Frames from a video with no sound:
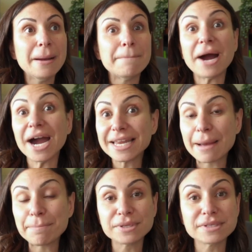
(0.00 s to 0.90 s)

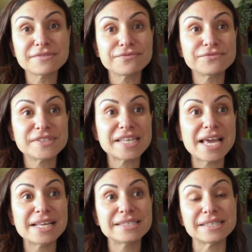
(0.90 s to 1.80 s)
pineapples
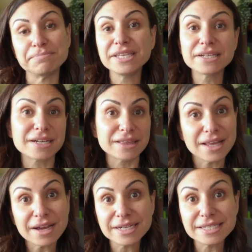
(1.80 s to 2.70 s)
scents and pina
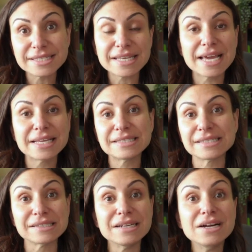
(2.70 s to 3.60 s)
colada scents
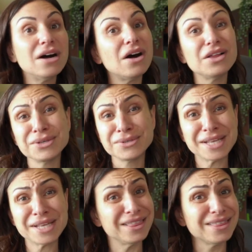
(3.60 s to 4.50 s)
and all those,
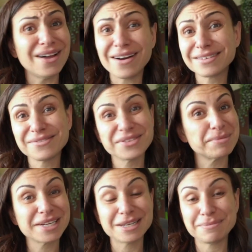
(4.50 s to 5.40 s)
a lot of them
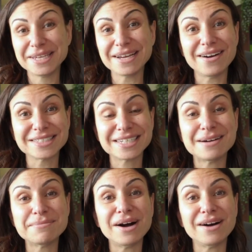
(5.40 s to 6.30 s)
are going to be gone
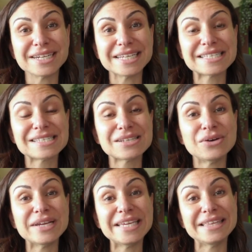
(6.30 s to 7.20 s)
come August.
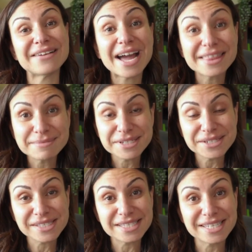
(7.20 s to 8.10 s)
So either add them to your
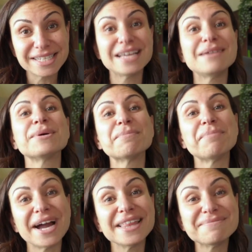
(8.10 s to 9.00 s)
Scentsy Club or
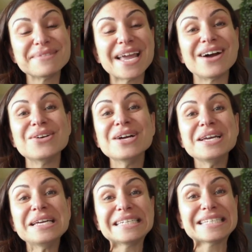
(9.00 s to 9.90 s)
buy them now
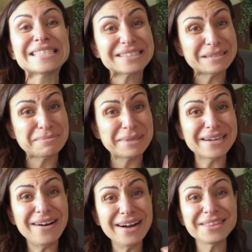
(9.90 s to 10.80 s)
because they're going to be
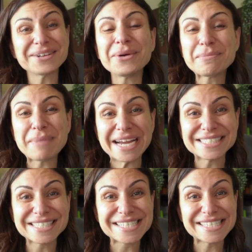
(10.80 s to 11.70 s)
gone. They're going back
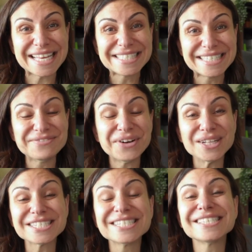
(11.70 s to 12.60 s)
into the Scentsy
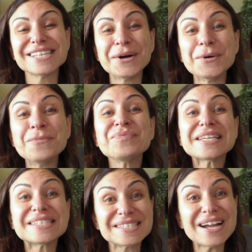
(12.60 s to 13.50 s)
vault. So
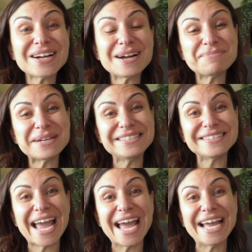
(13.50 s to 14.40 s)
stock up when you
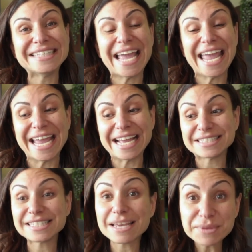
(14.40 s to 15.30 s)
can. And
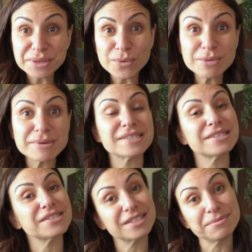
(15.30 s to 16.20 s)
same with the warmers.
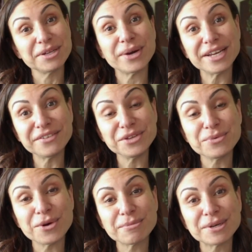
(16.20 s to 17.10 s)
There's going to be quite a few
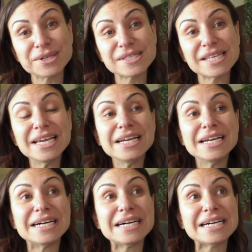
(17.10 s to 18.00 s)
warmers,
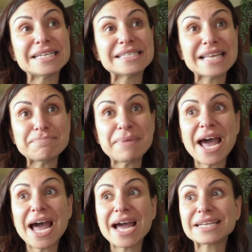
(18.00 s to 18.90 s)
uh, scent
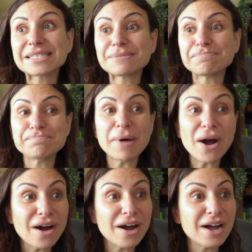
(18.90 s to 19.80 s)
packs,
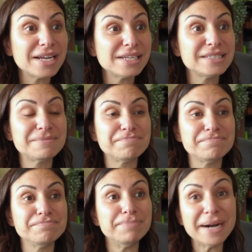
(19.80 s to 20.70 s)
pods,
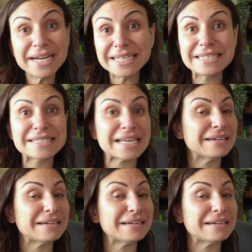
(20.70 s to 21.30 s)
buddies